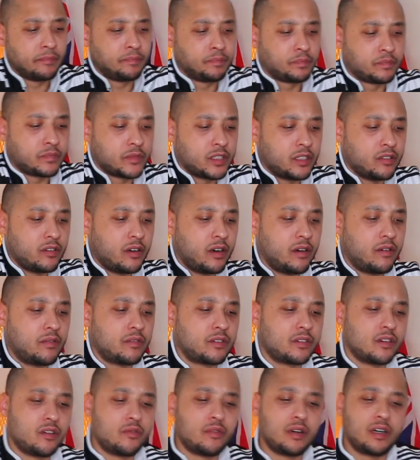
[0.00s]
You know what will
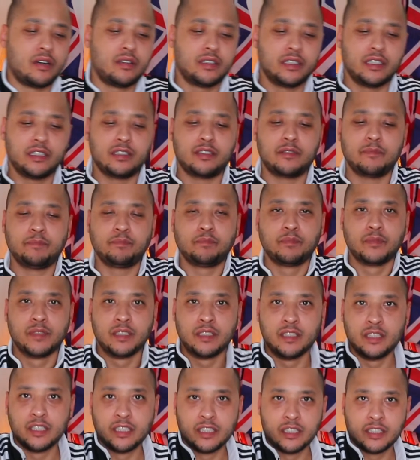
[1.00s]
go well on this?
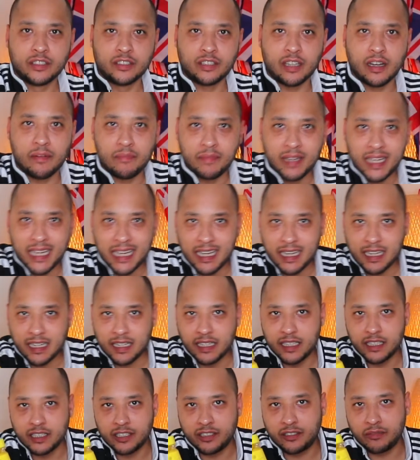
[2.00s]
Some
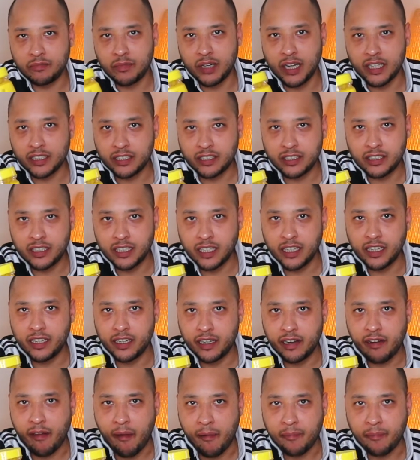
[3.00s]
English mustard,